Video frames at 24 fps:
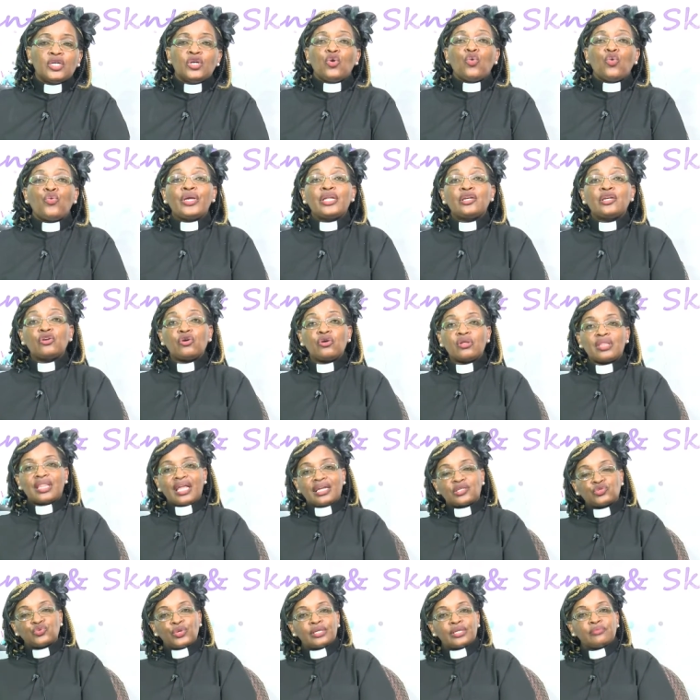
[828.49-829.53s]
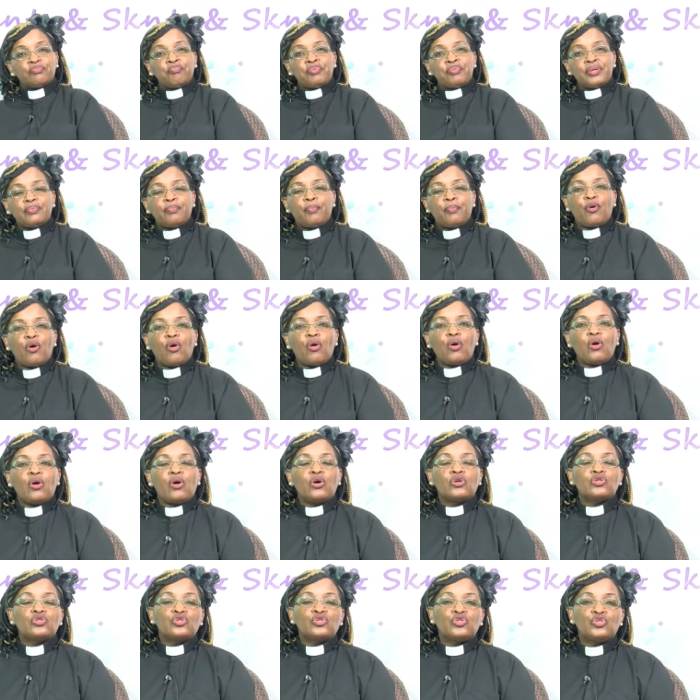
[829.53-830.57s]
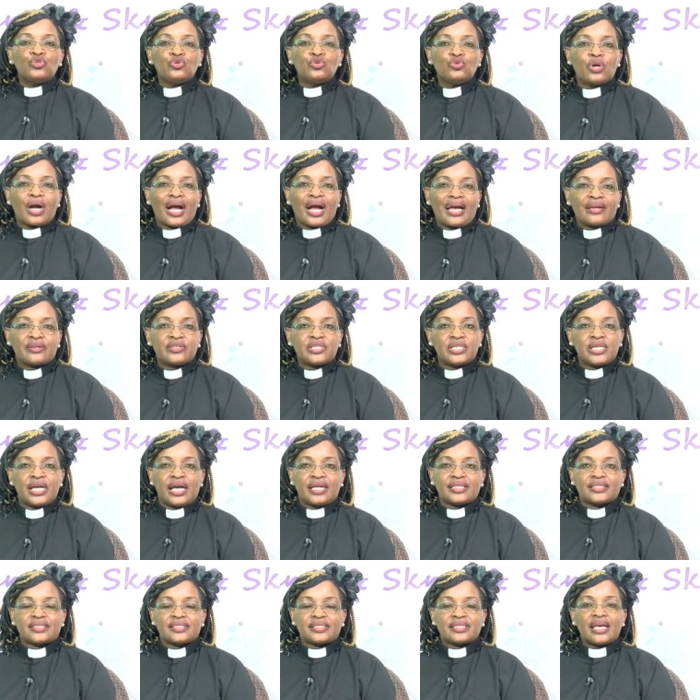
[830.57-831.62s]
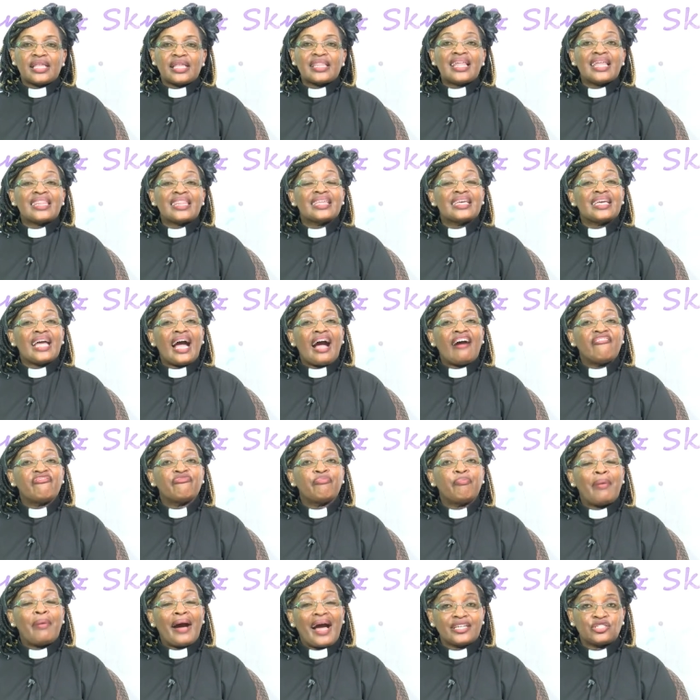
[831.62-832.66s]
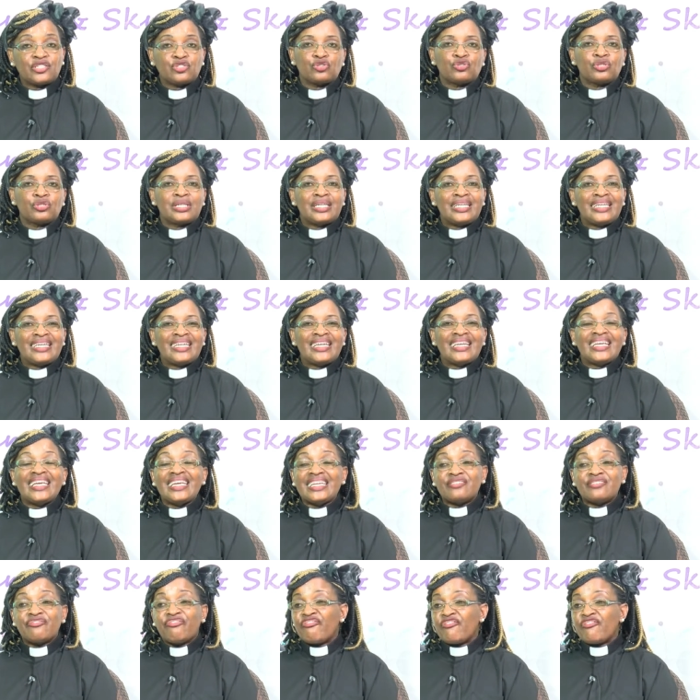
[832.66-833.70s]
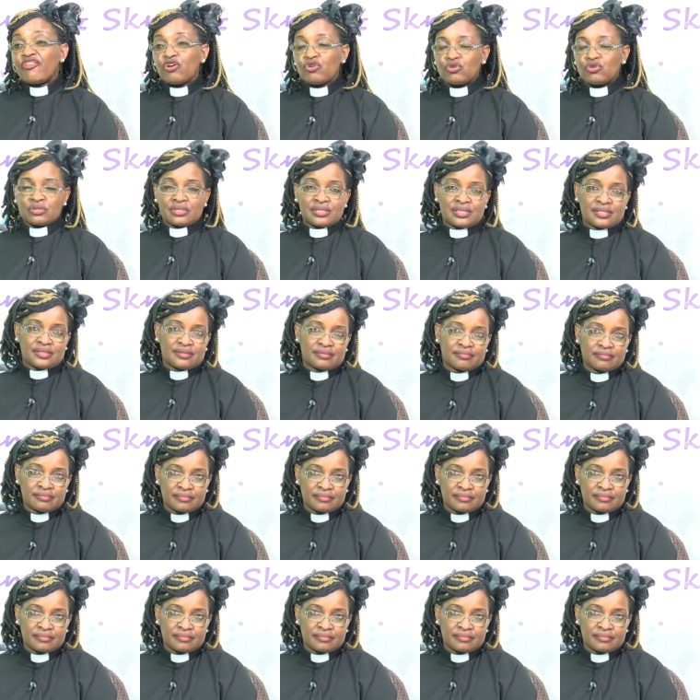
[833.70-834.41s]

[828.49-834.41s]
We know that when people do careers that they have passion in, it flows.